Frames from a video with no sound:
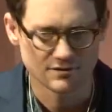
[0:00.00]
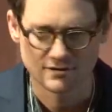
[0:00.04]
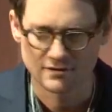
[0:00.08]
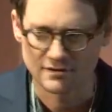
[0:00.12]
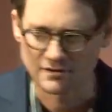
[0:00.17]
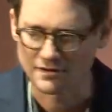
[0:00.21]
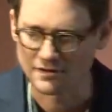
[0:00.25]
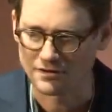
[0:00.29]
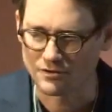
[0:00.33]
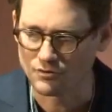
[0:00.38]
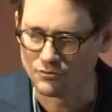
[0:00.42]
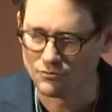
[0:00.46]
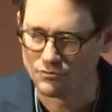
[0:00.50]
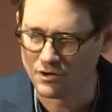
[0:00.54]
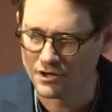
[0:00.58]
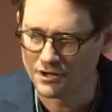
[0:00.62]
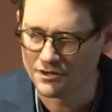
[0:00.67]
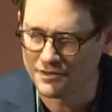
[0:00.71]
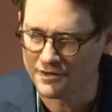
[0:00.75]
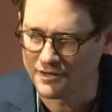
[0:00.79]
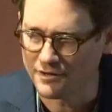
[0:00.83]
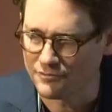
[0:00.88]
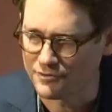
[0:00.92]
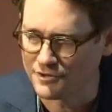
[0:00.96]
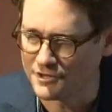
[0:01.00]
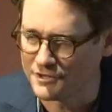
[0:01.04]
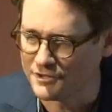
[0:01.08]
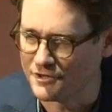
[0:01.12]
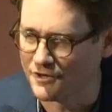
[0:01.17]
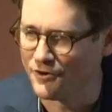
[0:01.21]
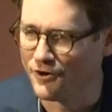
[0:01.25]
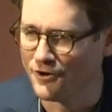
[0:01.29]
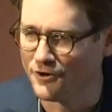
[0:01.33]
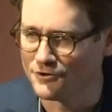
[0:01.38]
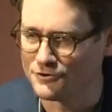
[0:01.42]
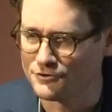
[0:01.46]
The one that we
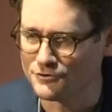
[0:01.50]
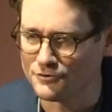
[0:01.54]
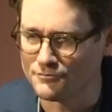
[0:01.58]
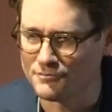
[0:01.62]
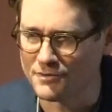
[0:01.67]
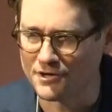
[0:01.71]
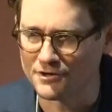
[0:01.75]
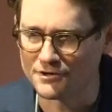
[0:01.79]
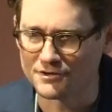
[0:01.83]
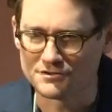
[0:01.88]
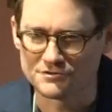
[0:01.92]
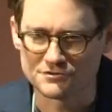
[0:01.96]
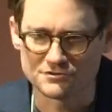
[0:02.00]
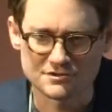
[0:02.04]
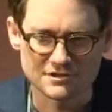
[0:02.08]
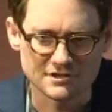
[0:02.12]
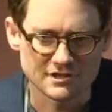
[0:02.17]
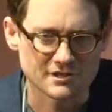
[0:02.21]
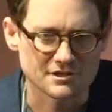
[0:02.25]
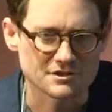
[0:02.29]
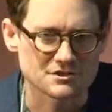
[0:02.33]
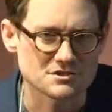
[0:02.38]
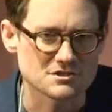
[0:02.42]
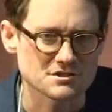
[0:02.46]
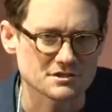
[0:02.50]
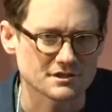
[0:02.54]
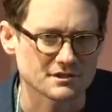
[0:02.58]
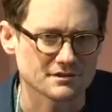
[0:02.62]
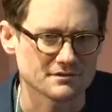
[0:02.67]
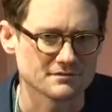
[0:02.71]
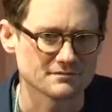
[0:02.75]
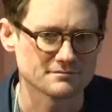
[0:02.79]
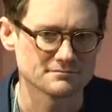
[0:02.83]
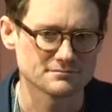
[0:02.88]
all know about is THC.